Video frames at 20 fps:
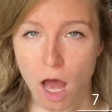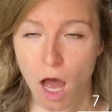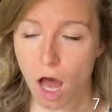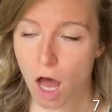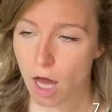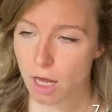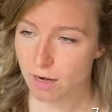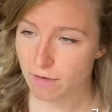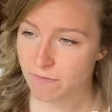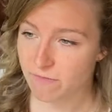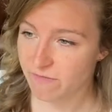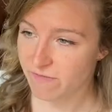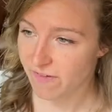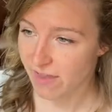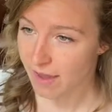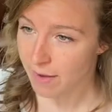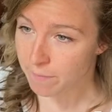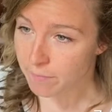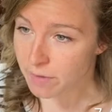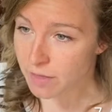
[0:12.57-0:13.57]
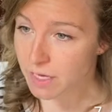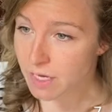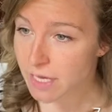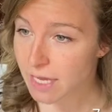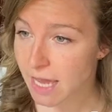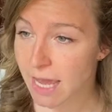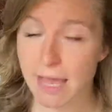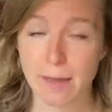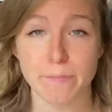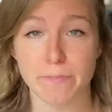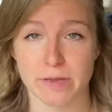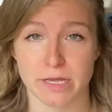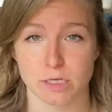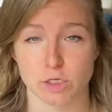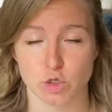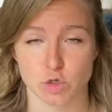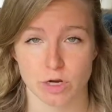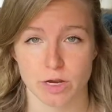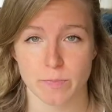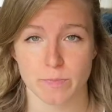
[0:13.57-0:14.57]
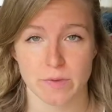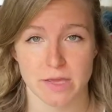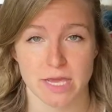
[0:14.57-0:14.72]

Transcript: on a family camping trip